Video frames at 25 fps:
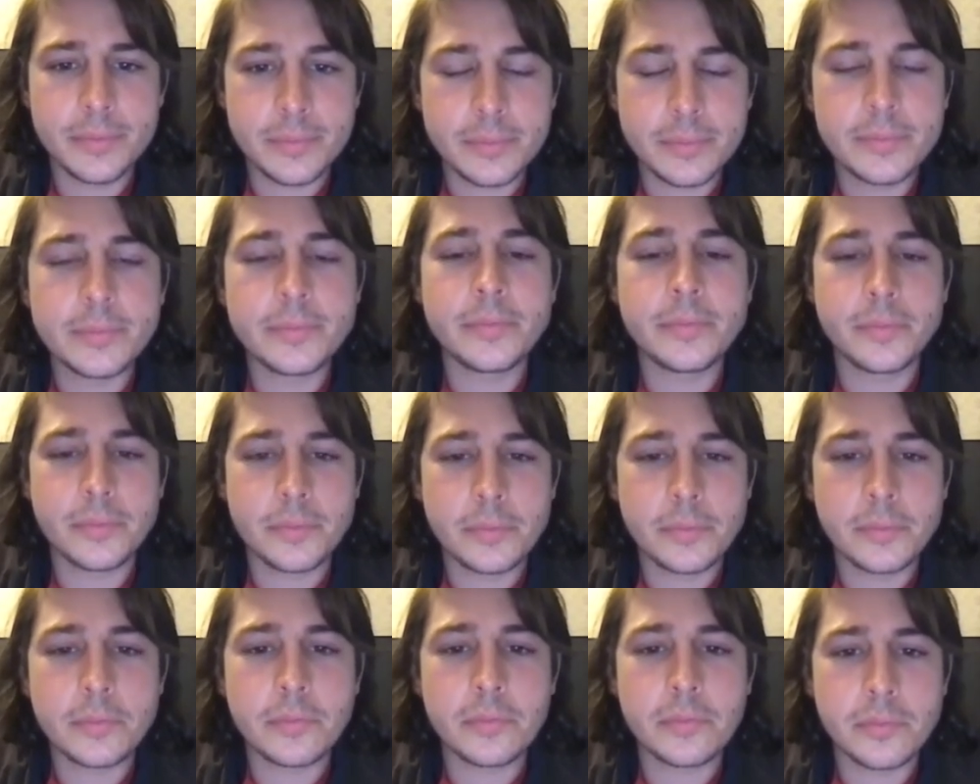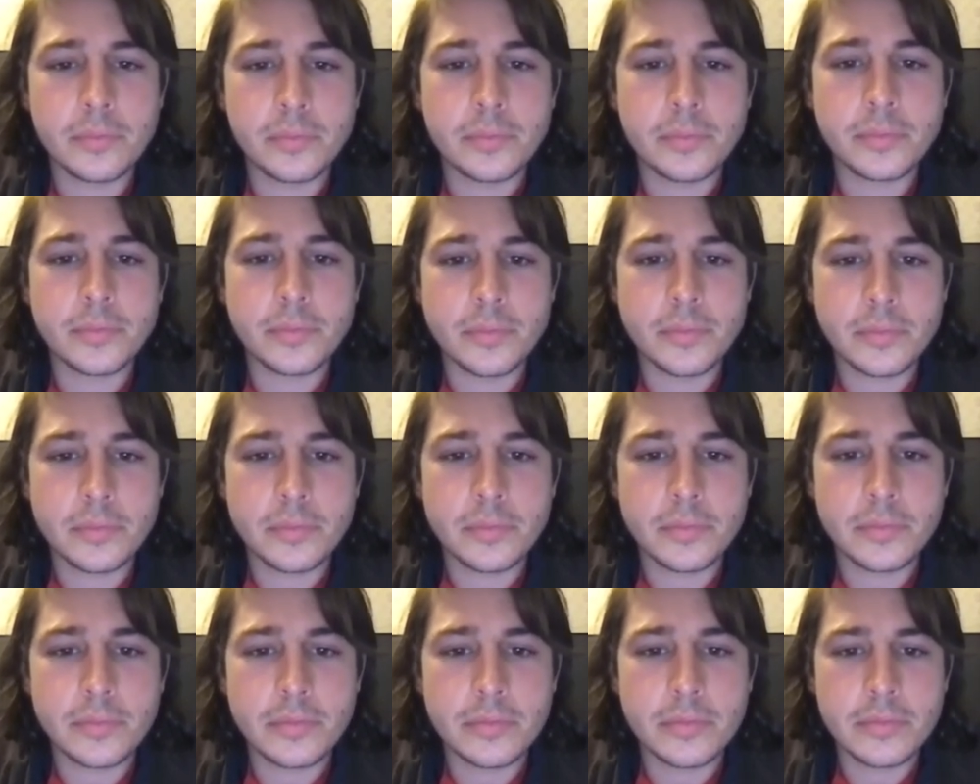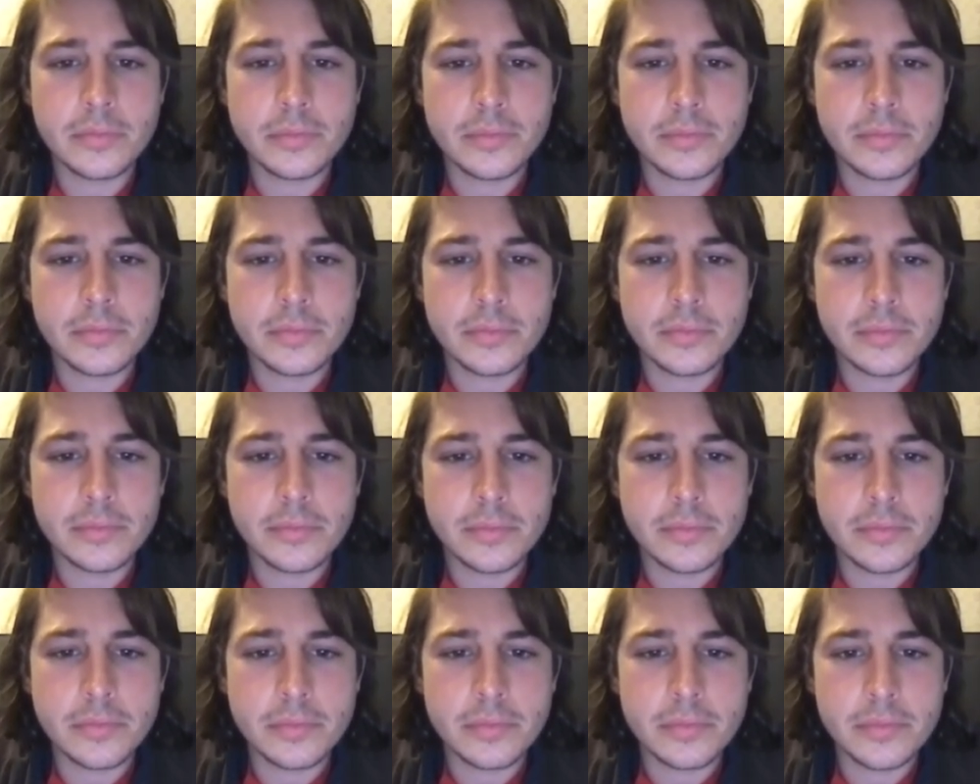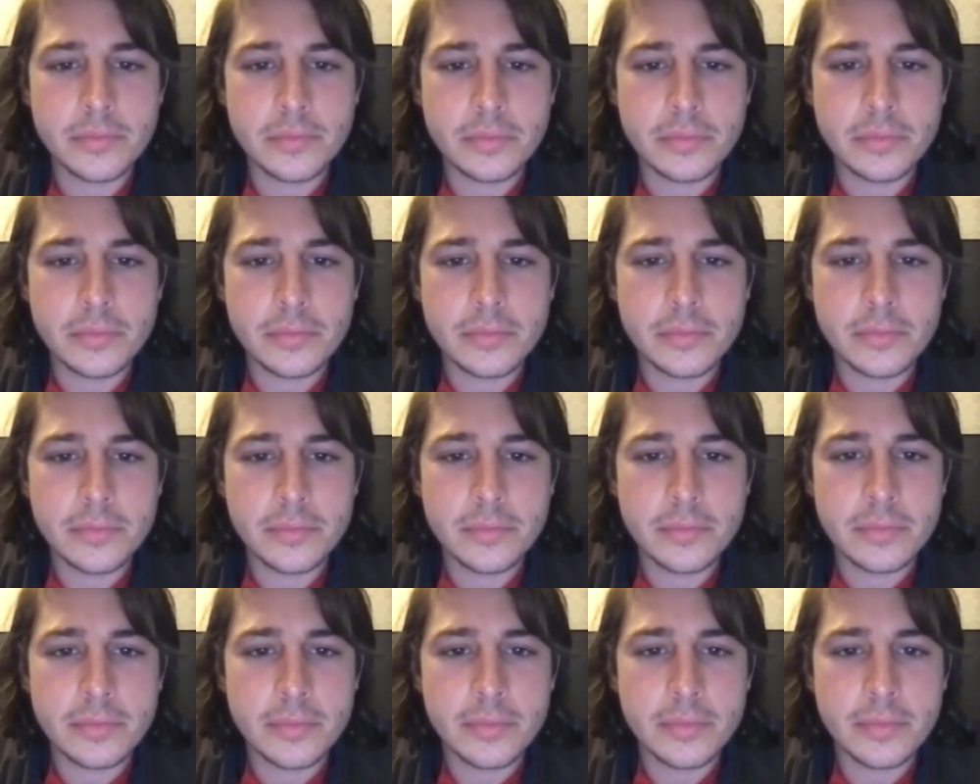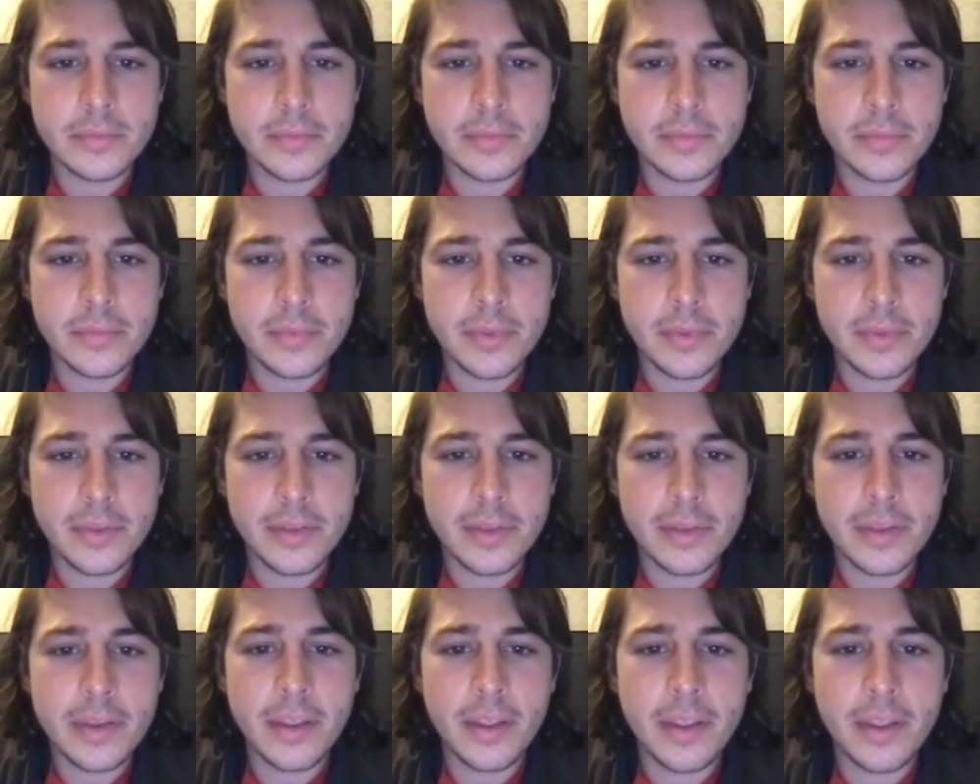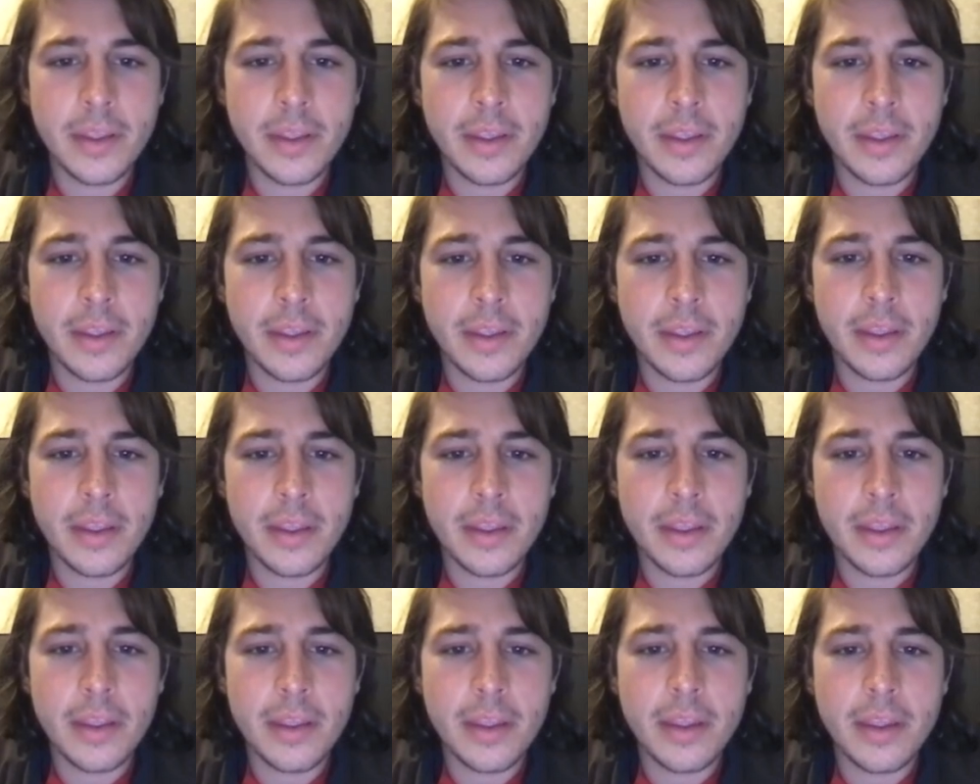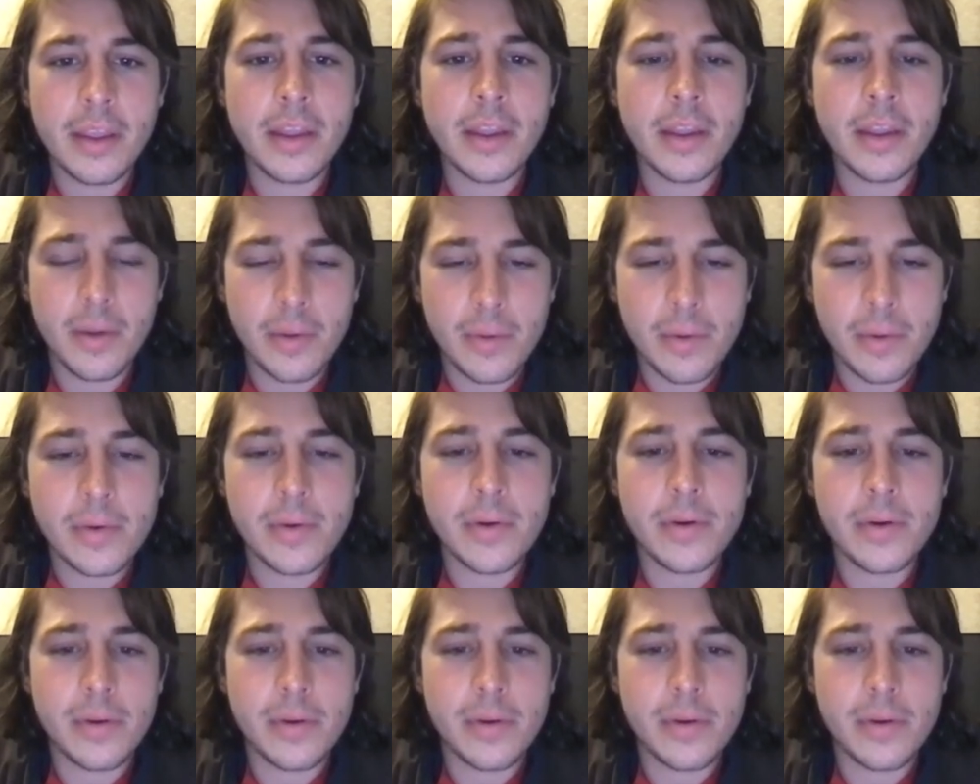No words are spoken by the person on screen.